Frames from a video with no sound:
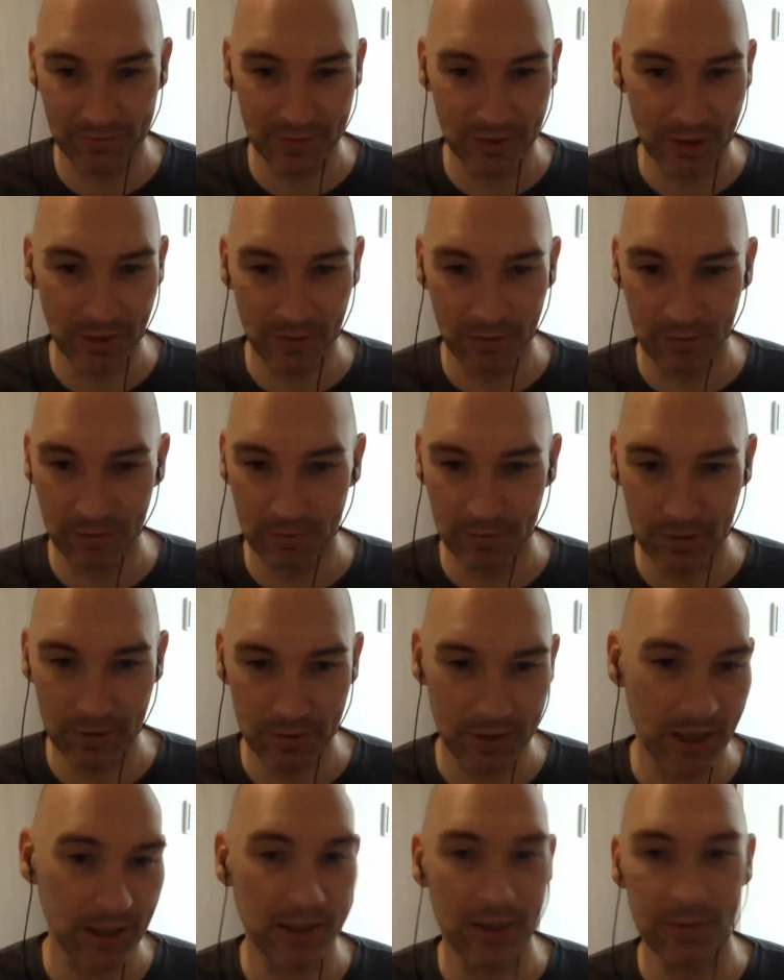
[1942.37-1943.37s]

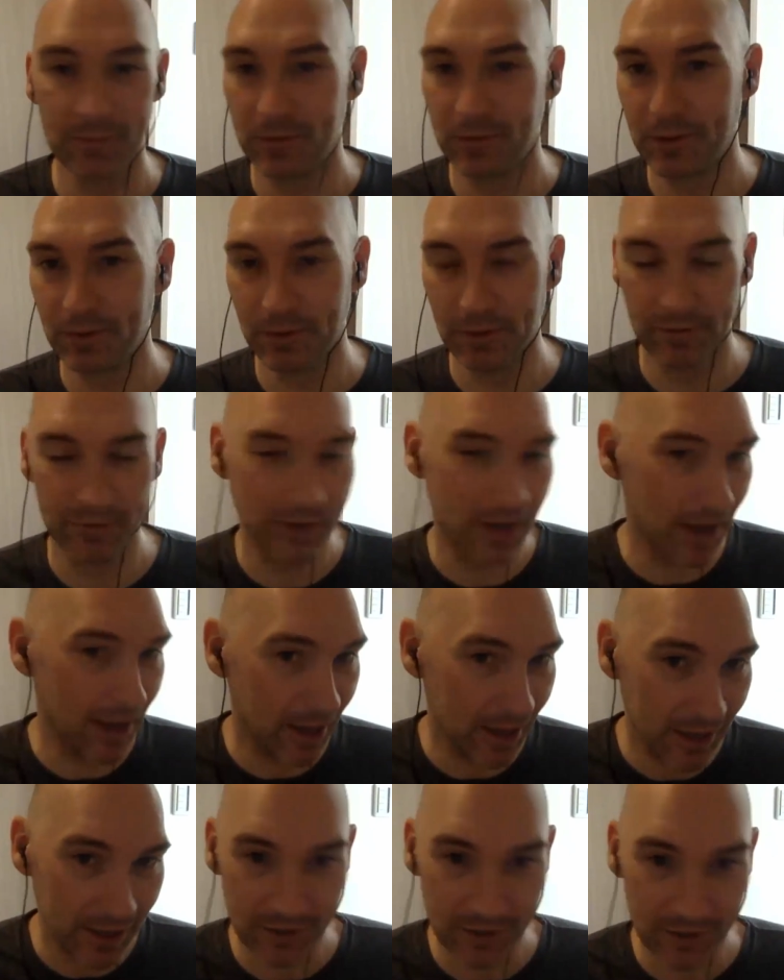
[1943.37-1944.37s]
you take them to a
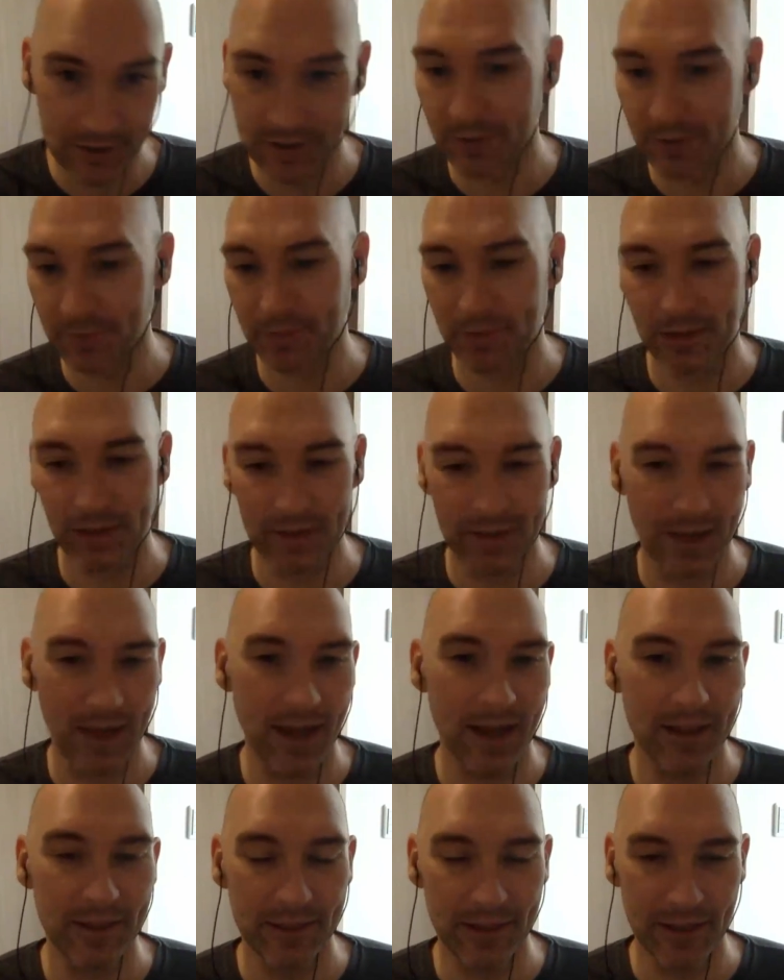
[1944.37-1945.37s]
vet or something like
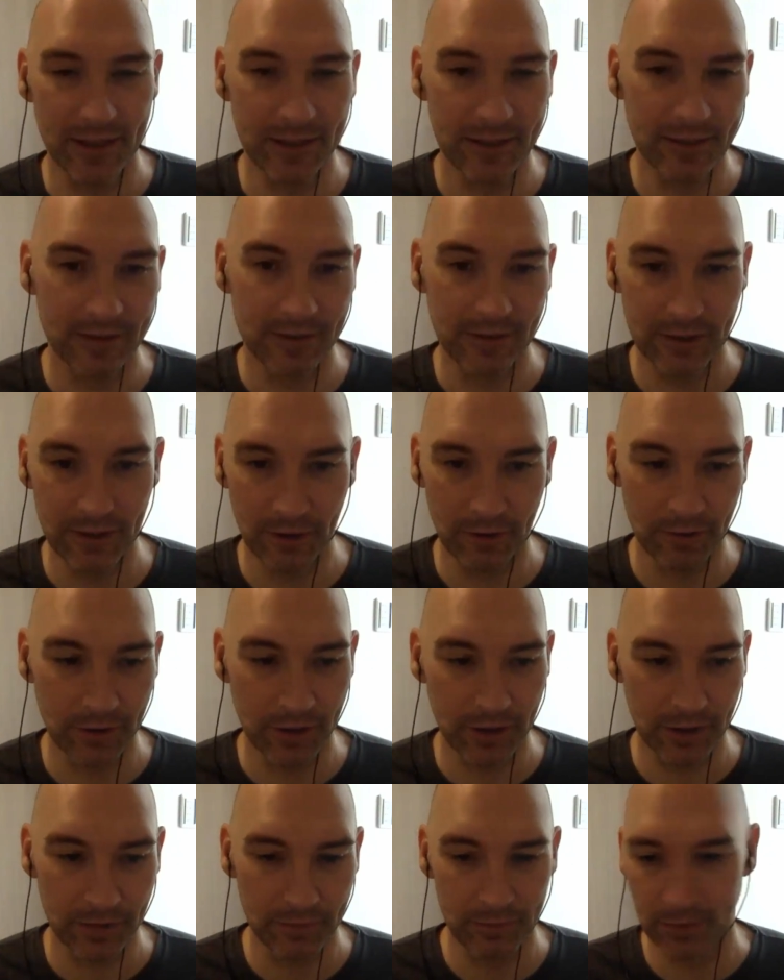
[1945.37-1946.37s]
that, then
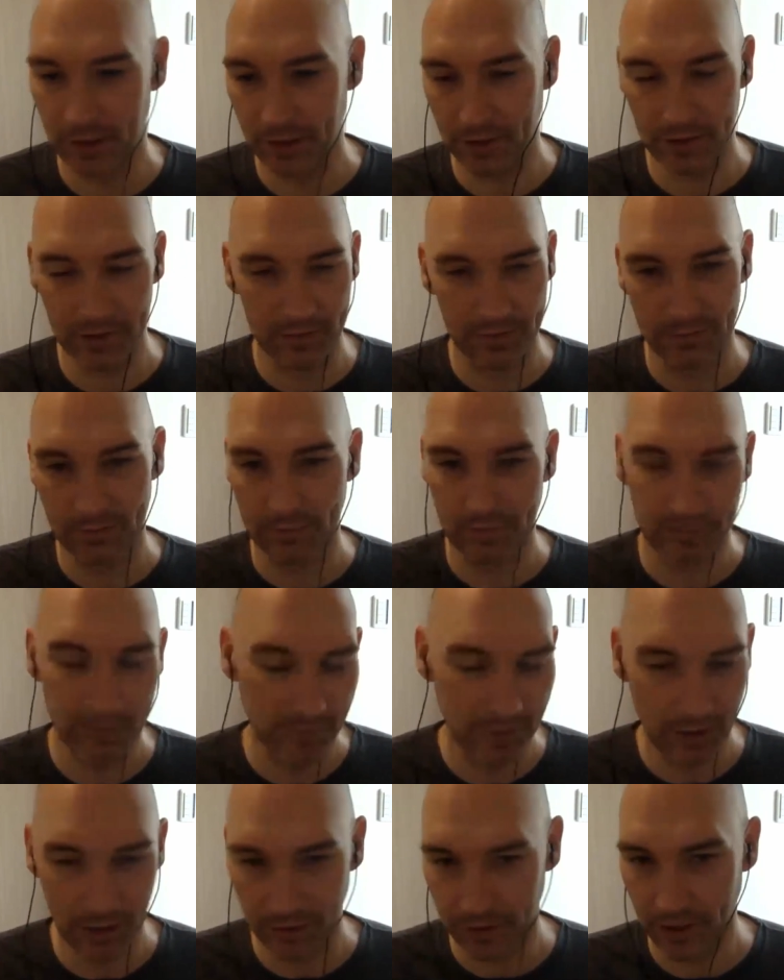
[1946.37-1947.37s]
they'll be able to
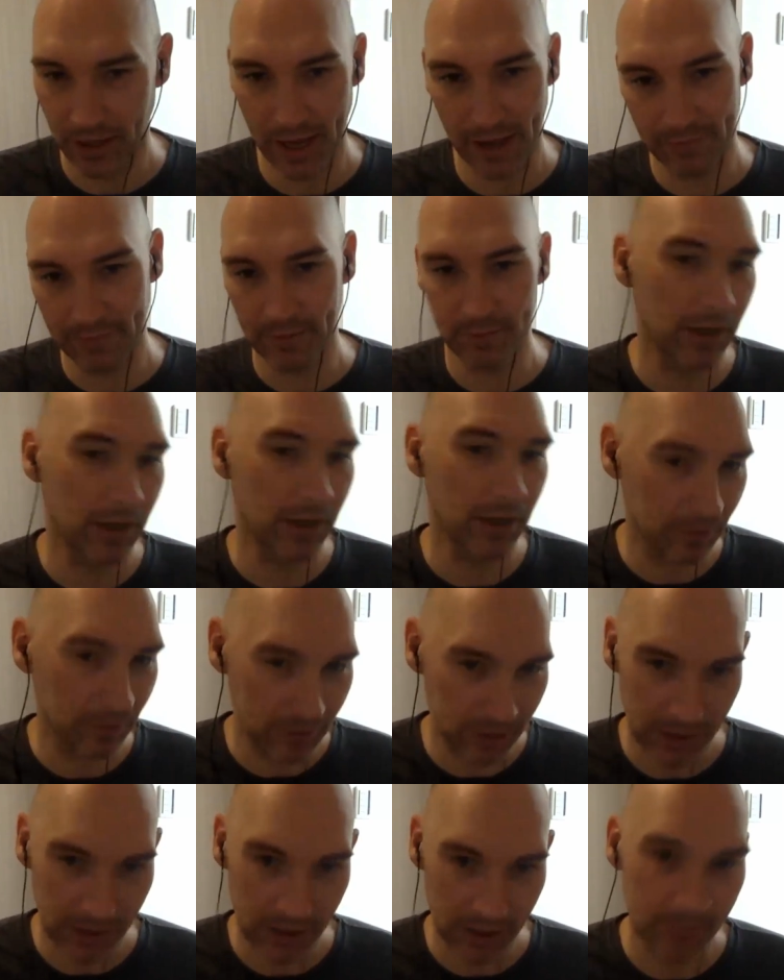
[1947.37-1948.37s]
they'll have the
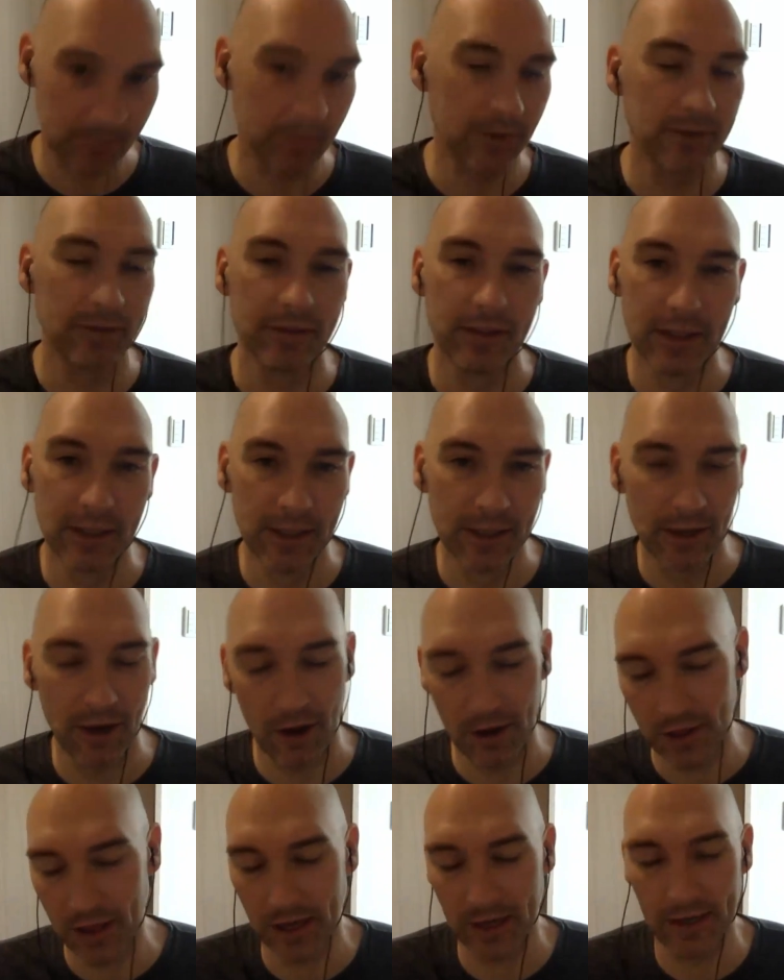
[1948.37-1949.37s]
microchip and
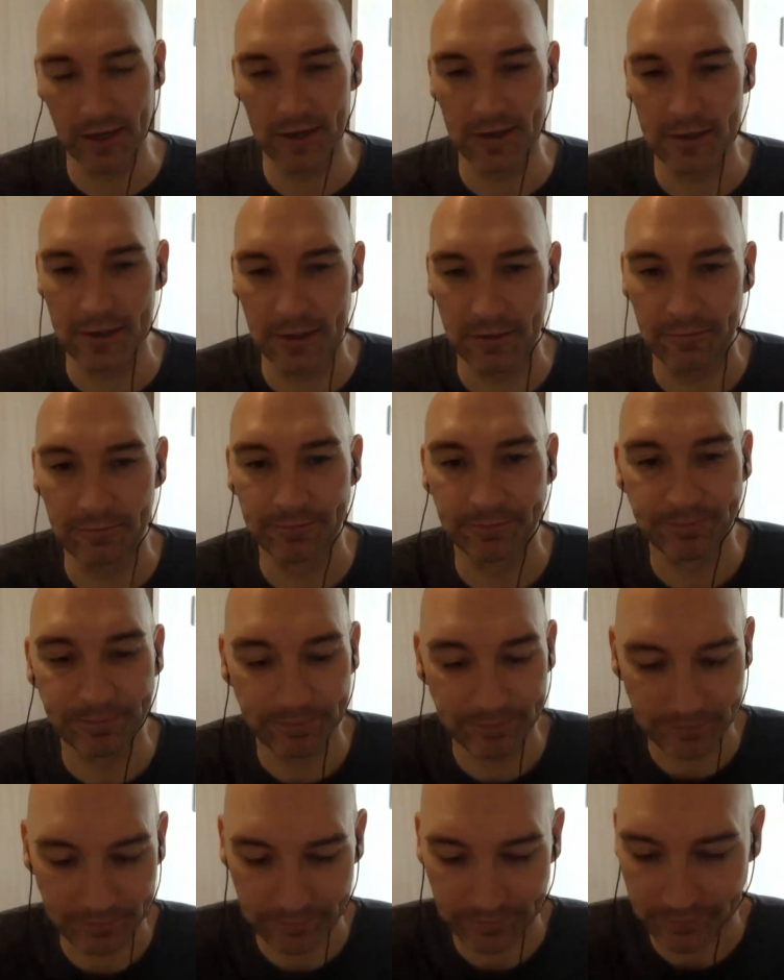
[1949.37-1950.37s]
all that kind of stuff.
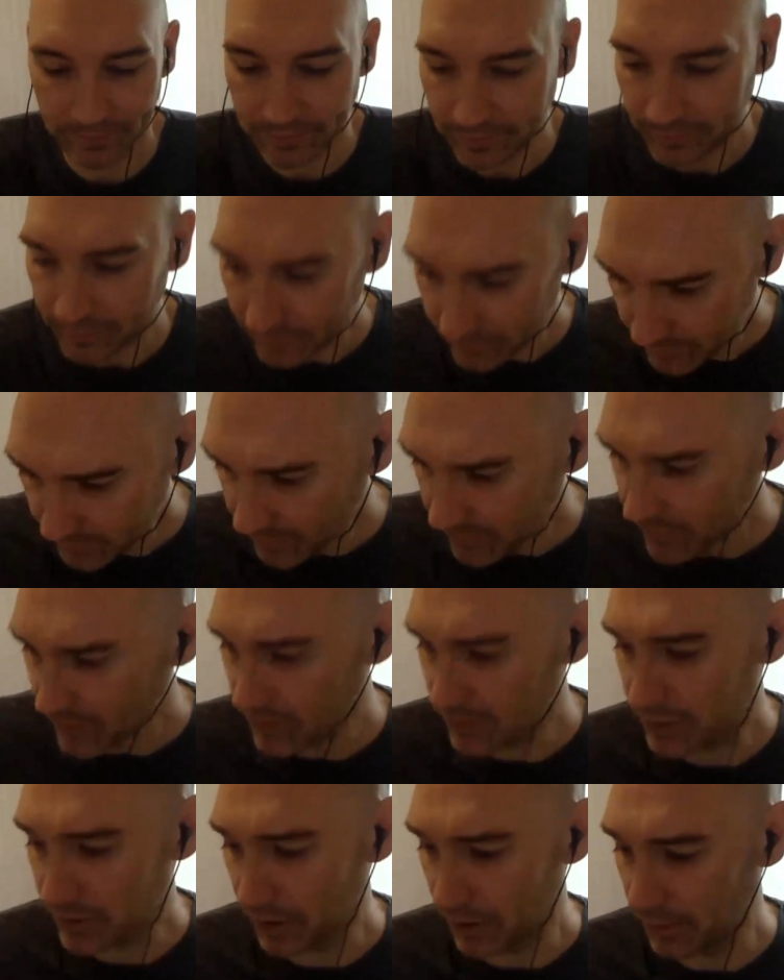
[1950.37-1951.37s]

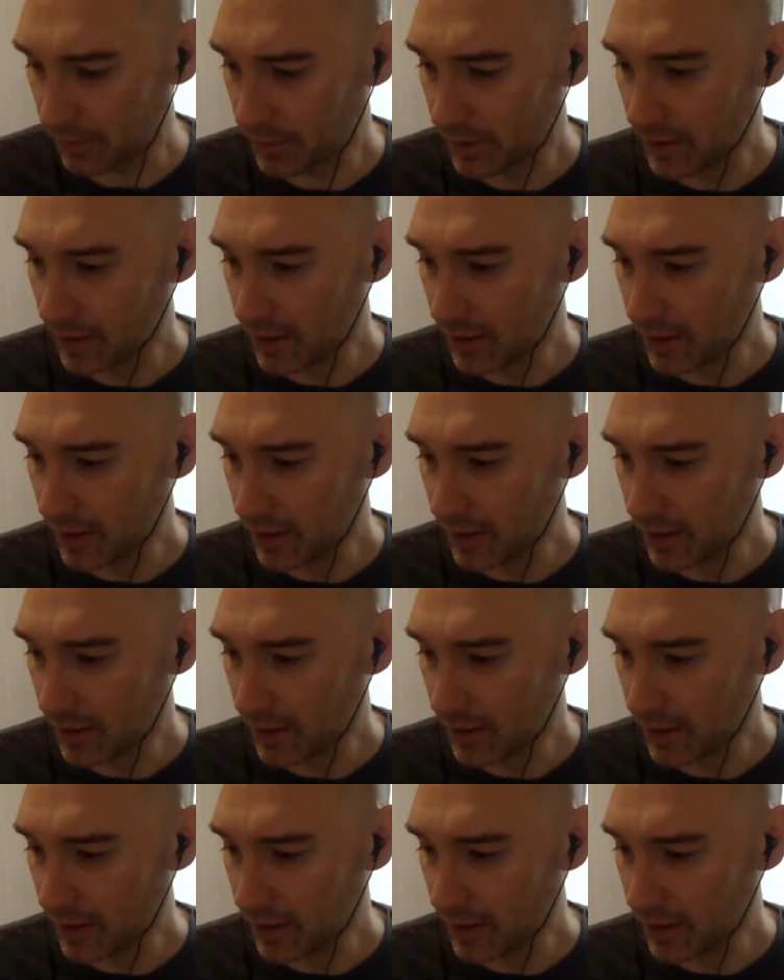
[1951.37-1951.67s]
So